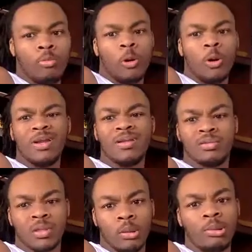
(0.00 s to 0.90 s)
or
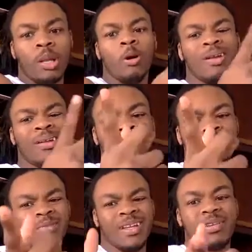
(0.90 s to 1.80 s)
Easter. No,
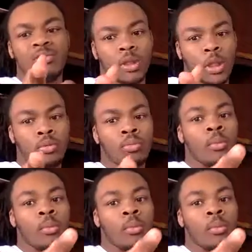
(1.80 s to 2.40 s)
Easter.